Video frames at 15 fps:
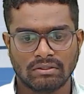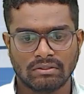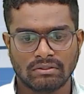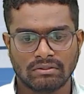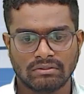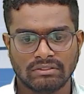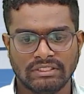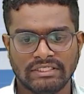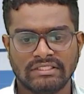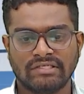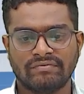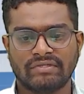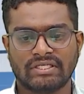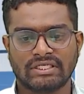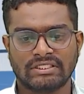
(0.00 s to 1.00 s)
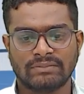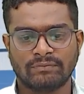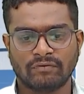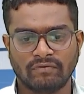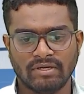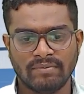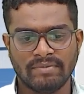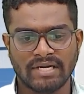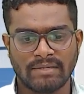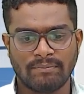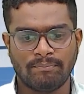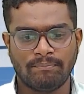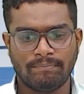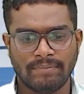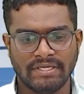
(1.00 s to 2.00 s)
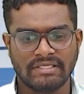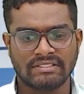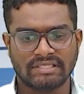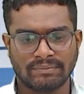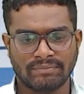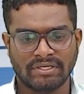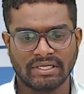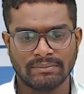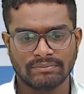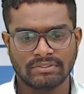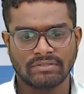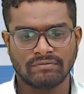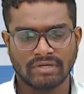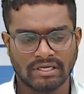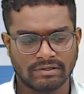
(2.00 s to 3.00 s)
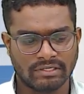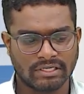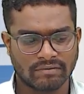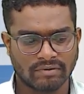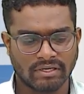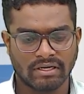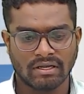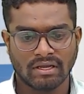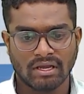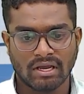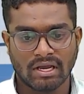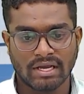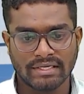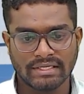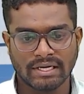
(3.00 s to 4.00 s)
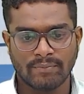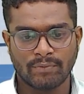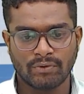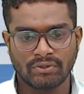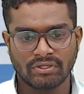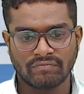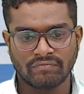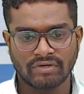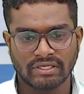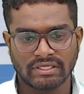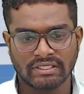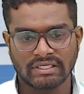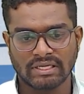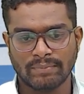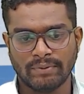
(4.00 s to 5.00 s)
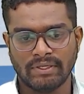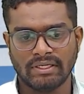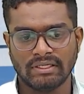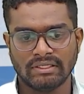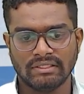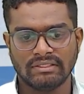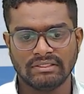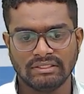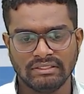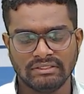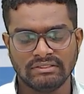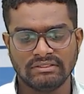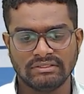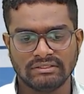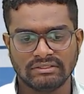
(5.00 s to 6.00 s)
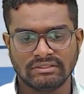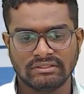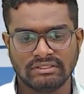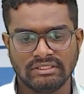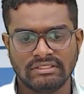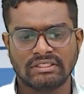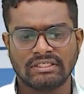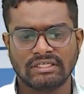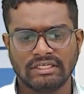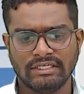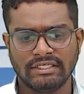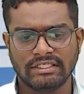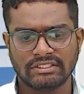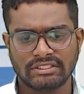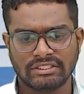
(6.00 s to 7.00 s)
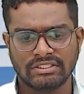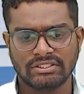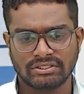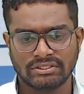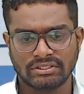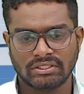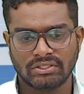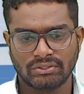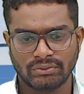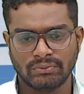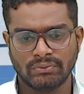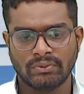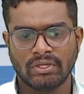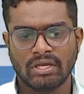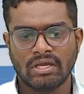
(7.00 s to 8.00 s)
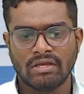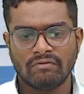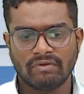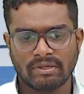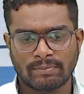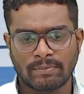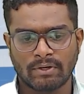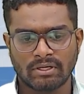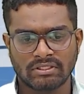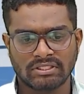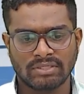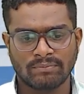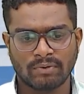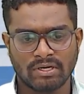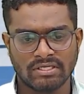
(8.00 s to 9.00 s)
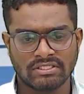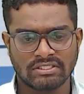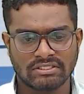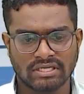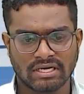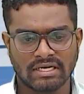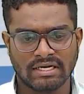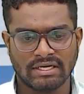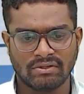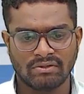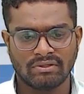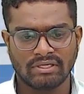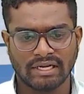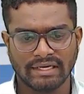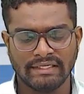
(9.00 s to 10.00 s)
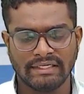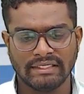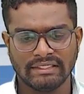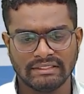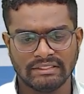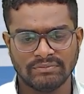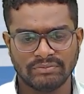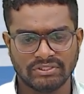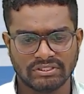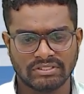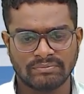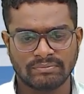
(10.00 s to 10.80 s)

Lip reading: will be at peak sometimes and require high amount of working capital. In seasonal industries too, where production policies are laid down tightly in the business